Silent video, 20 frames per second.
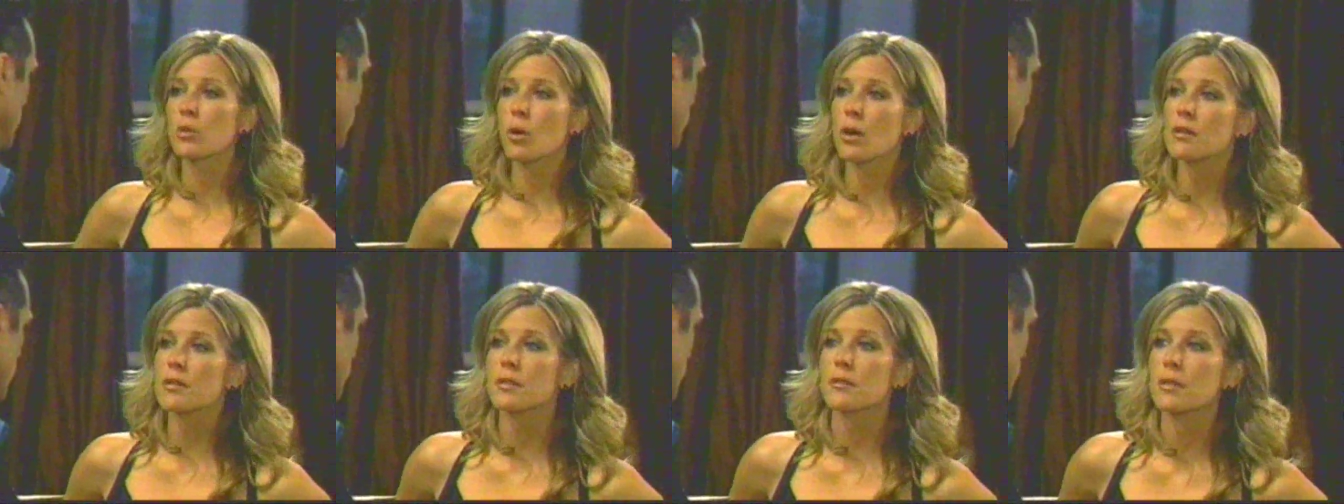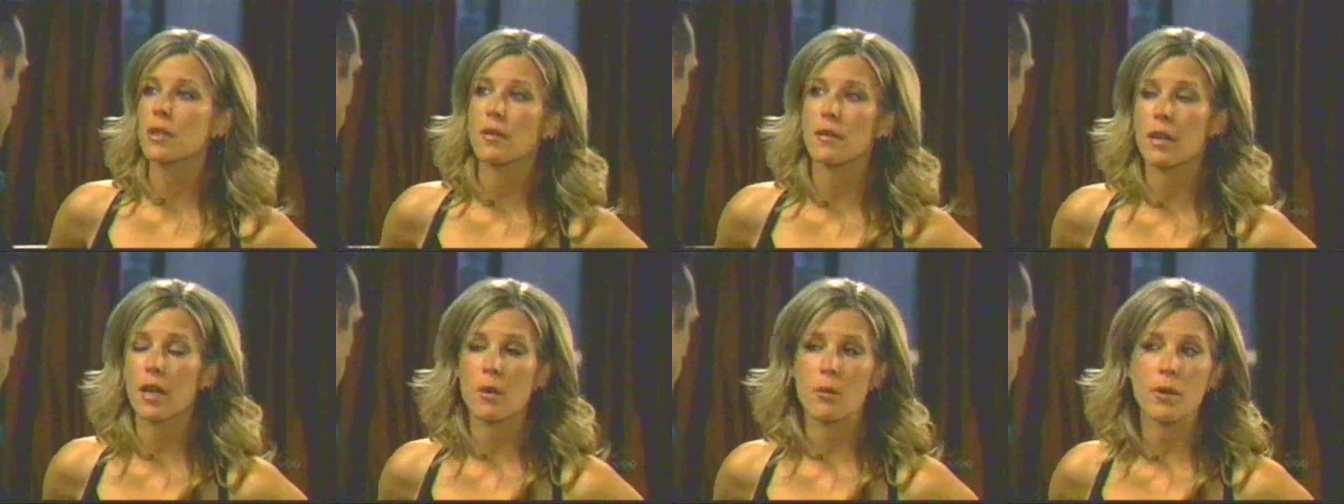You also
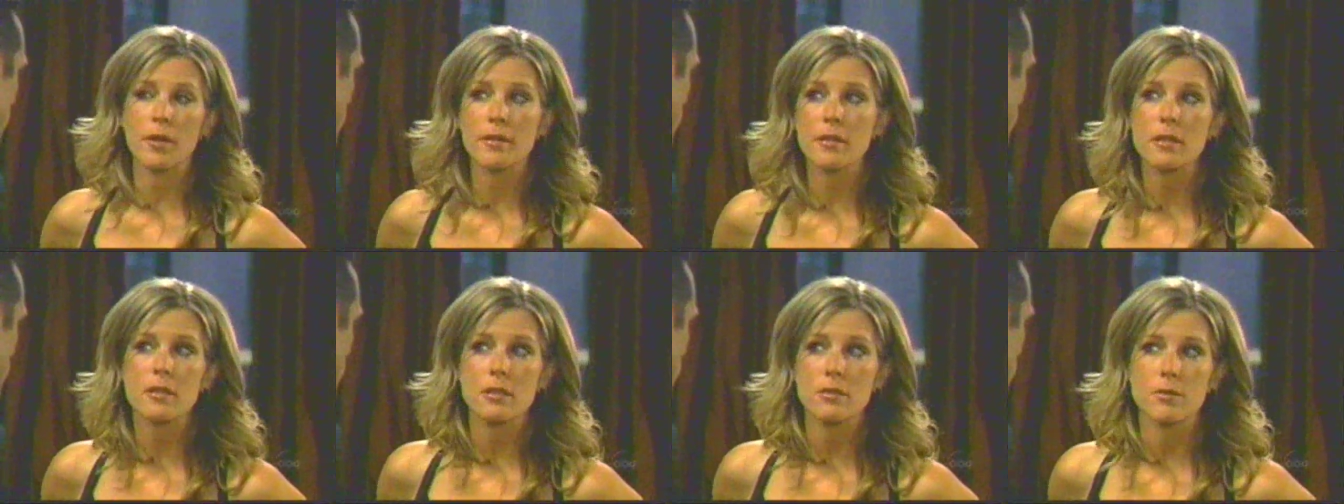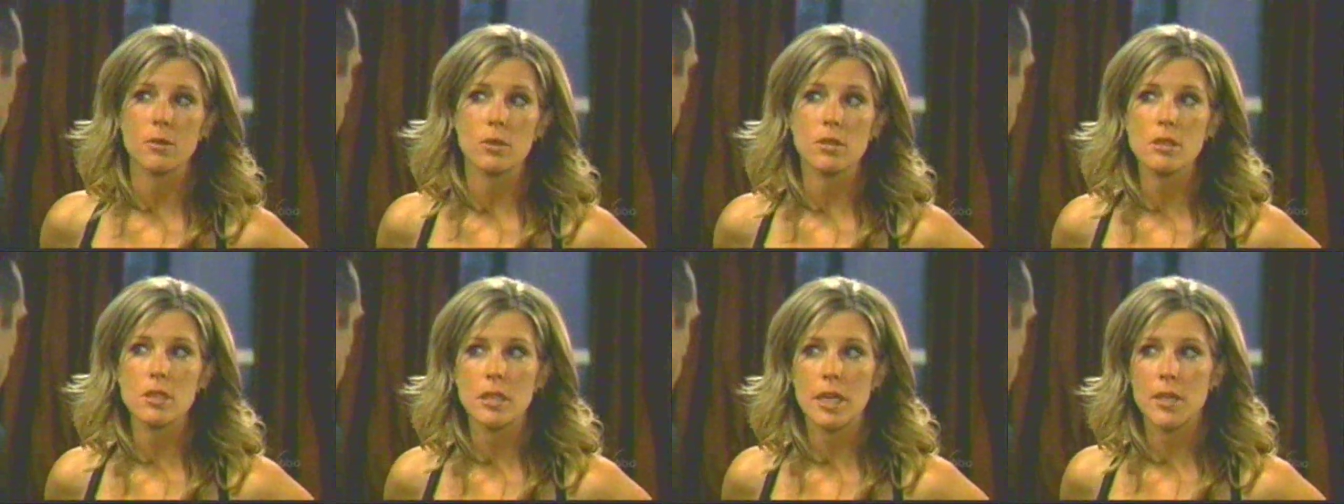know that I want this
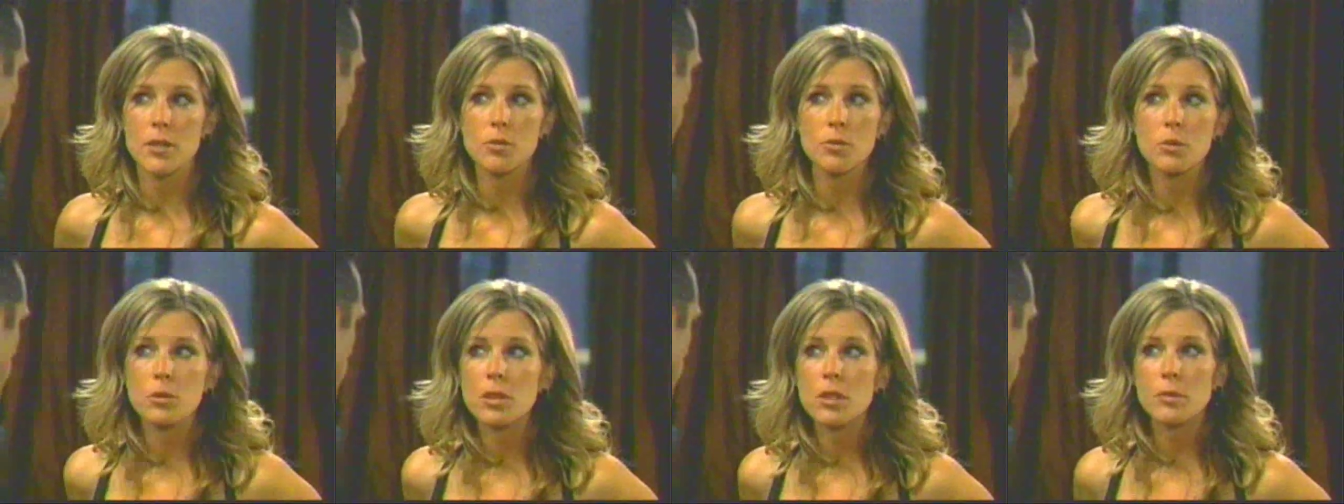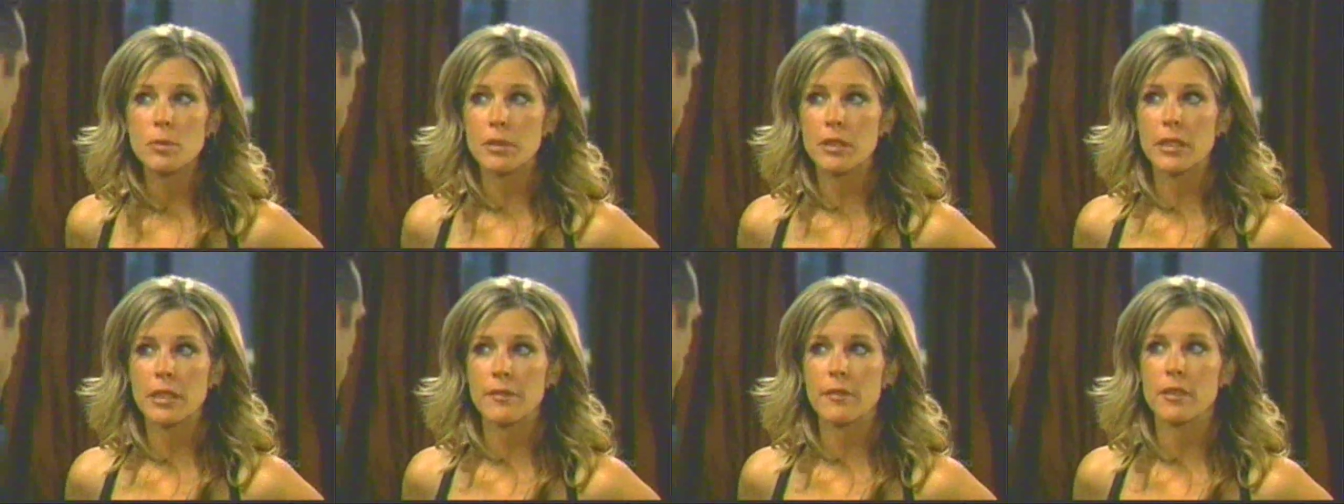divorce, and I
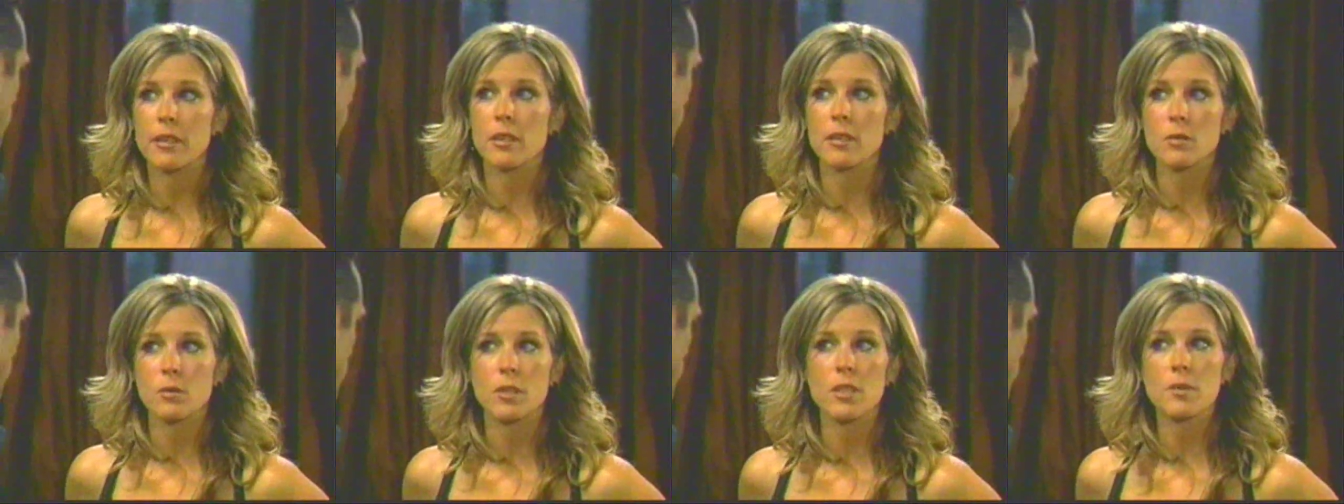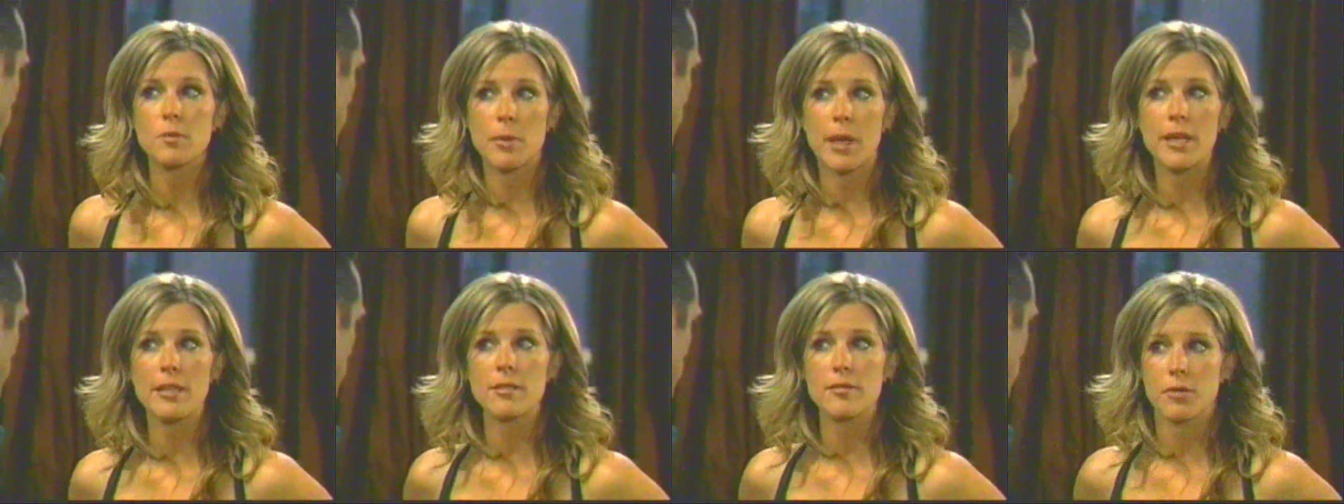truly believe that it's
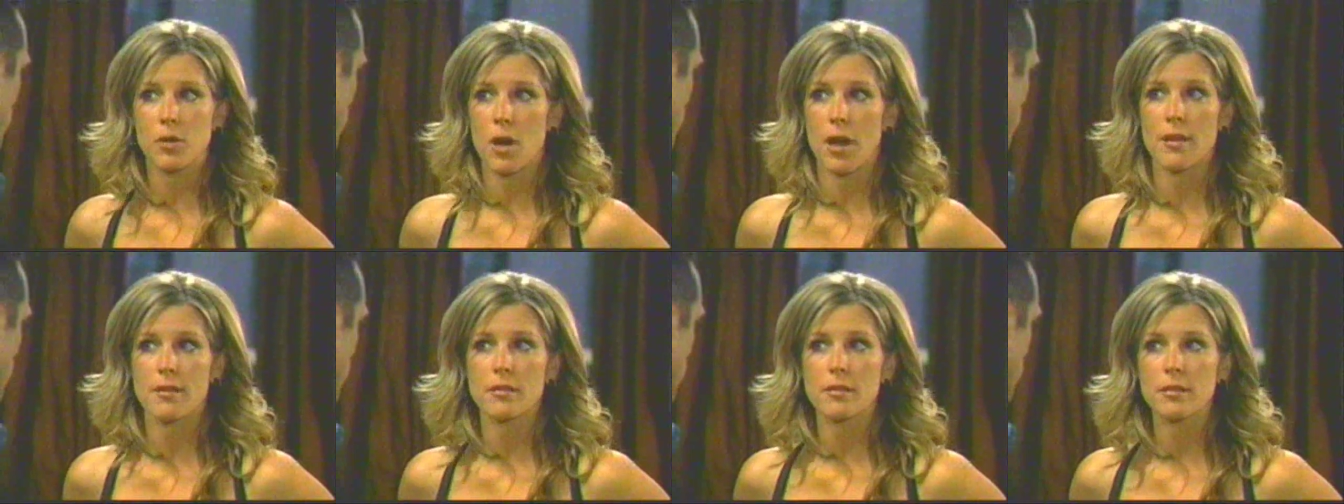what's best for